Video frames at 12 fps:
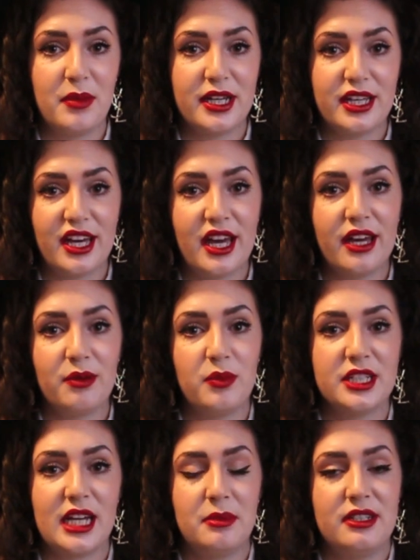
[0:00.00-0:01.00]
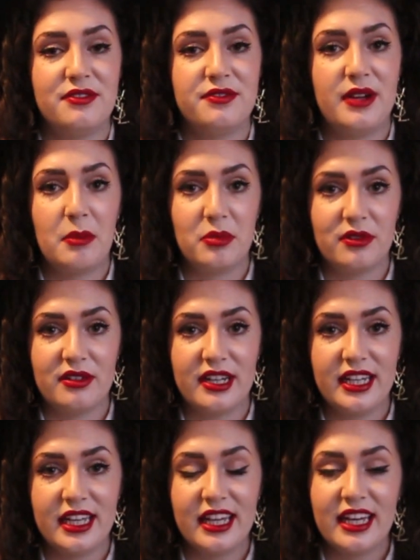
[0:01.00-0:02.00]
of my year, which happened in
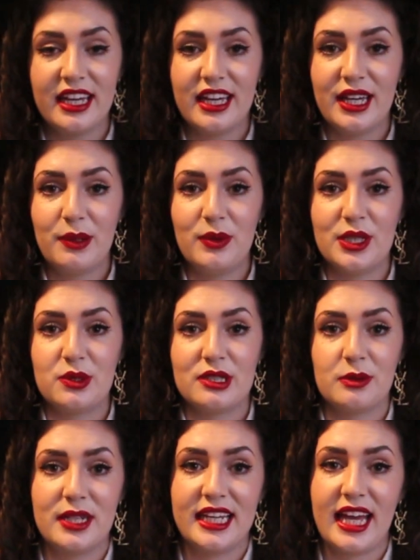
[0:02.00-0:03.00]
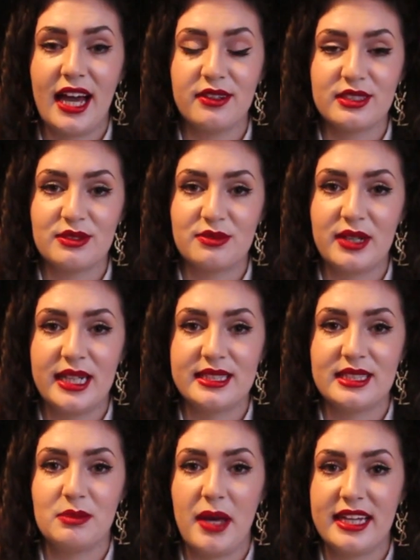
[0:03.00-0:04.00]
February, which was winning House of
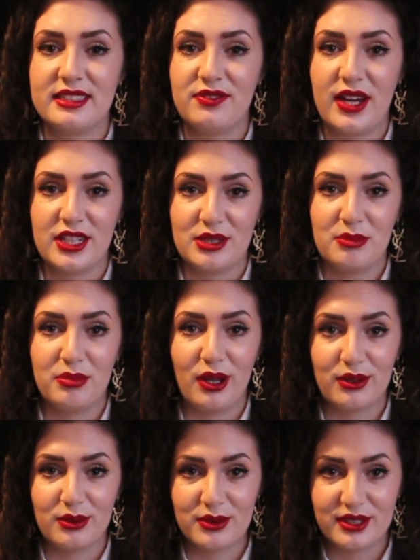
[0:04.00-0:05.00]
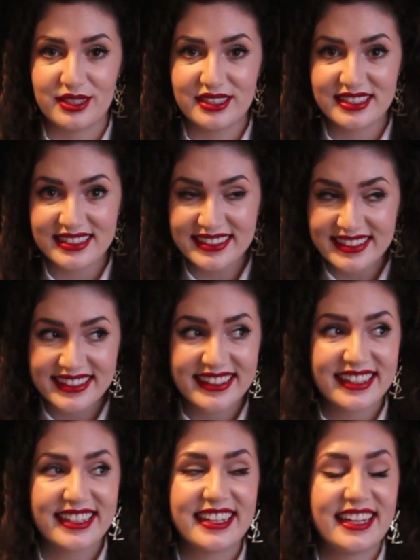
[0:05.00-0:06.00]
Fraser's Best Fashion Blog Award.
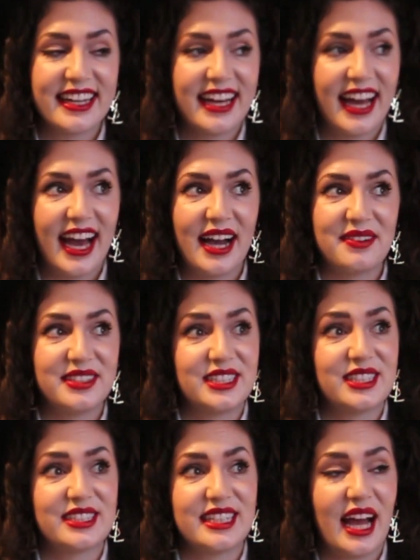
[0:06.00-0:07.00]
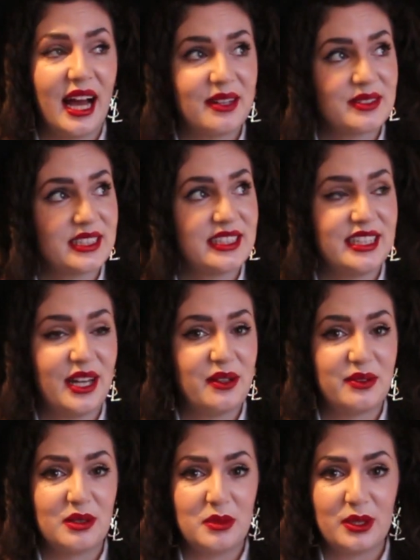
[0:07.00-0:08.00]
I was just absolutely
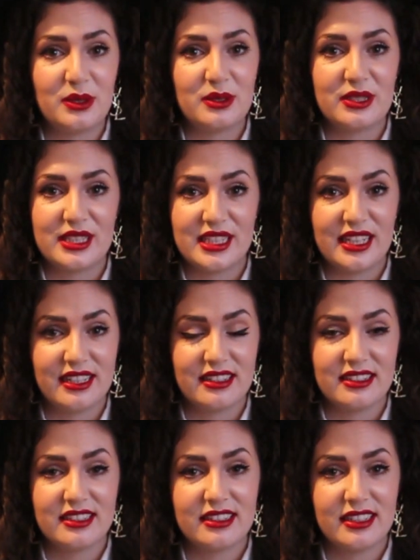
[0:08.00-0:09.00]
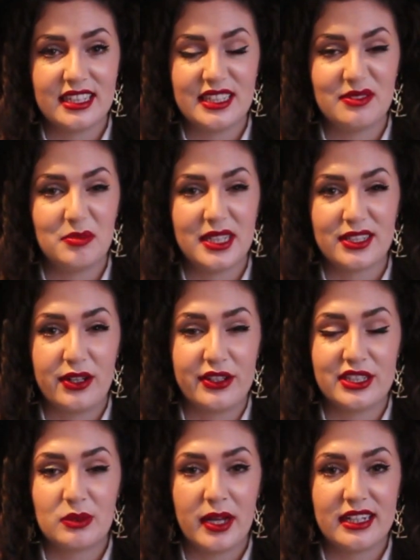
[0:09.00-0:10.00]
over the moon to even be
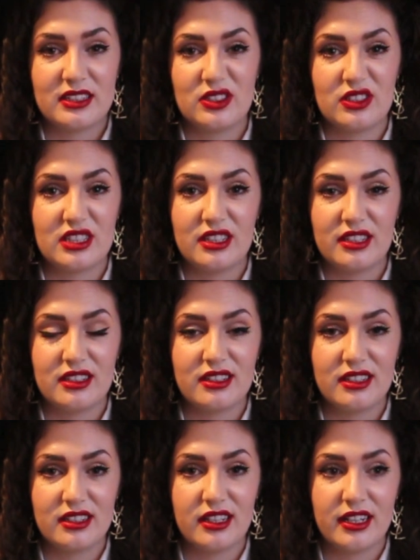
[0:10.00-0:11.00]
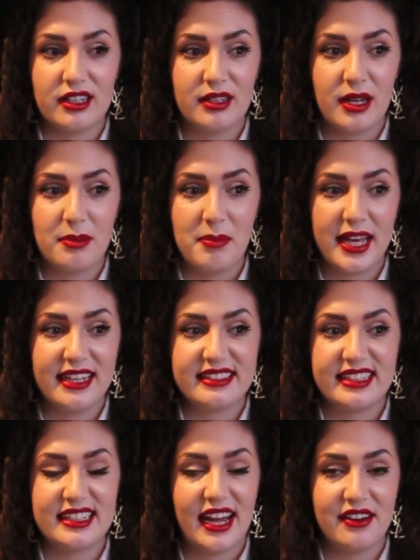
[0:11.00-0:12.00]
acknowledged by such an
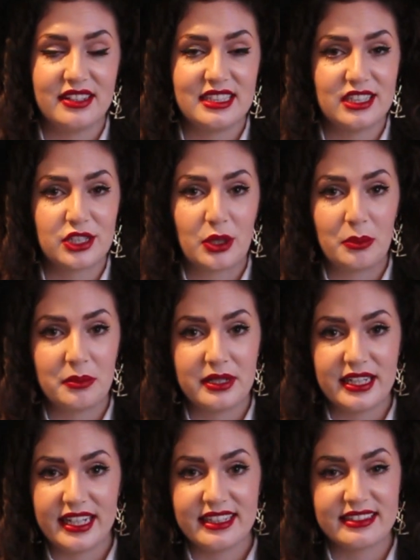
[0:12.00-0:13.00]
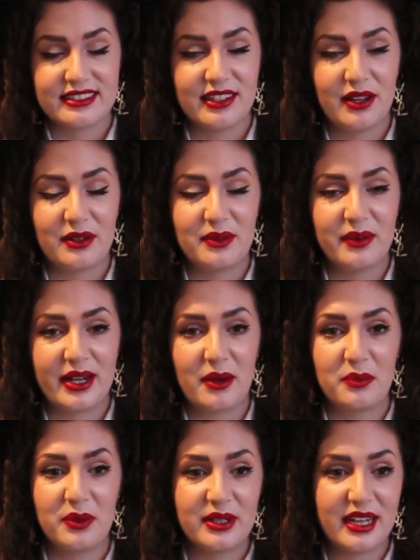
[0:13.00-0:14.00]
amazing heritage company. So when I
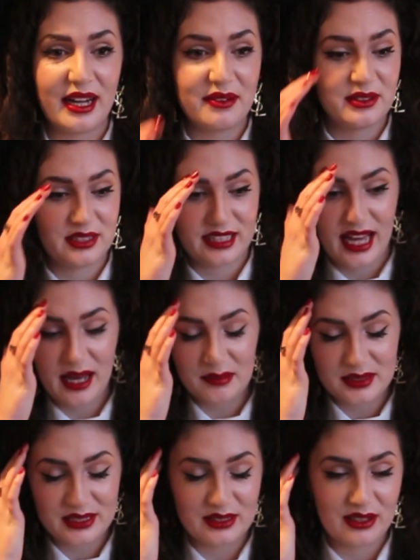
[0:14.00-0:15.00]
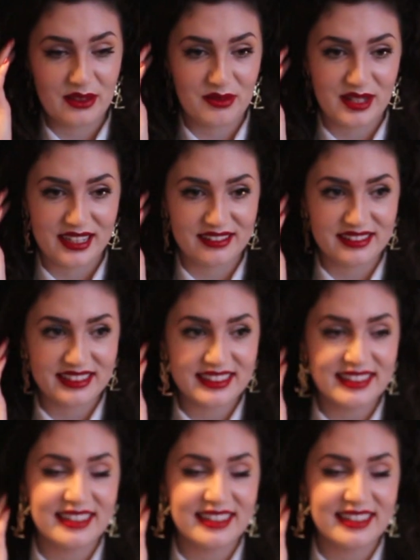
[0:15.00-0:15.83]
won, I was absolutely thrilled.